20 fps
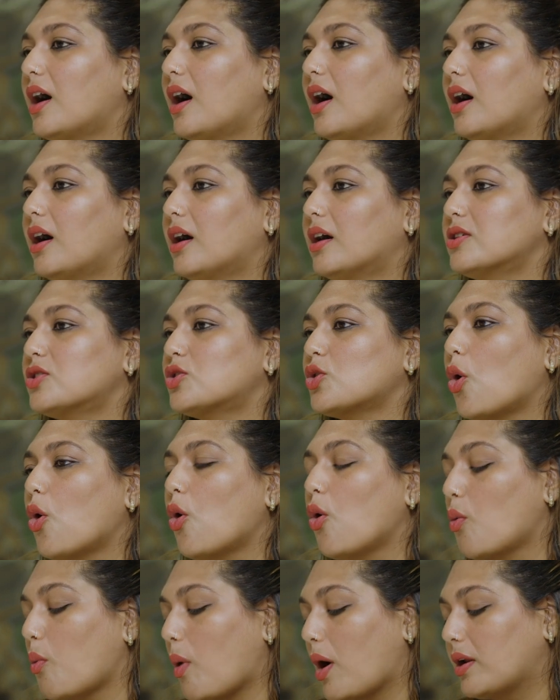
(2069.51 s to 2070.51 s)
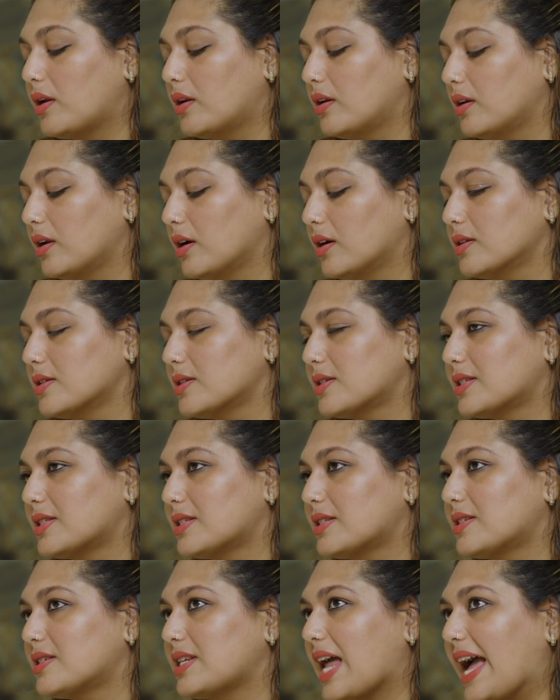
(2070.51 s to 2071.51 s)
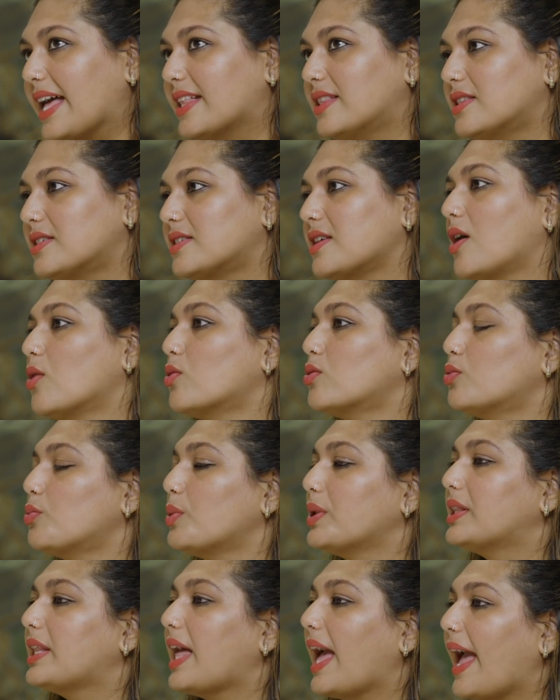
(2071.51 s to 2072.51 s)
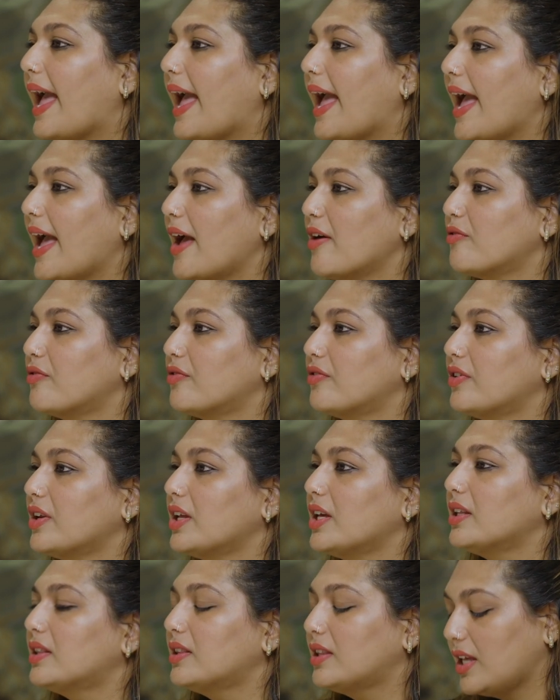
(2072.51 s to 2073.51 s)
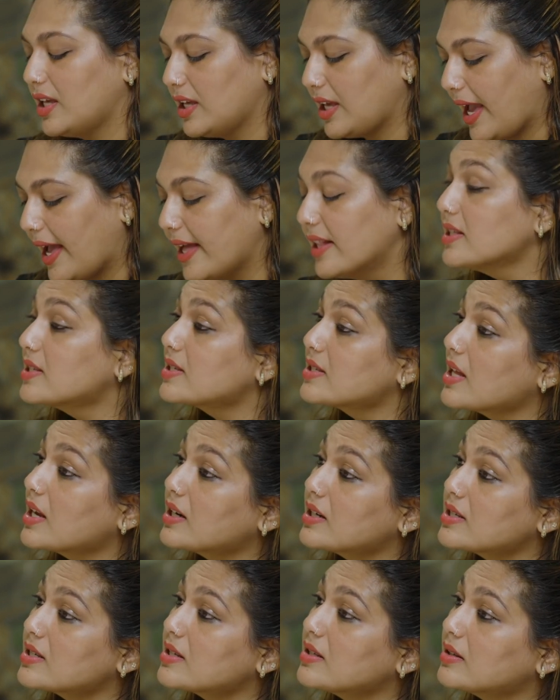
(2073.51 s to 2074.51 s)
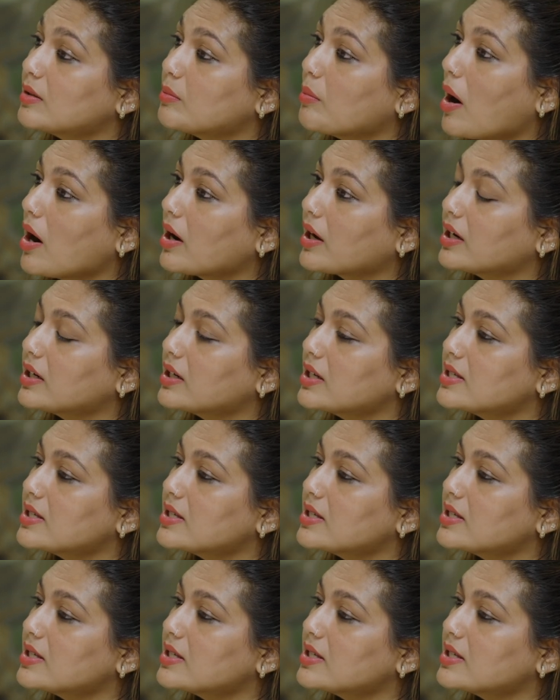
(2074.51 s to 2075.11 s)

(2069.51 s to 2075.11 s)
Zoho One stands out with everything else that is in the market?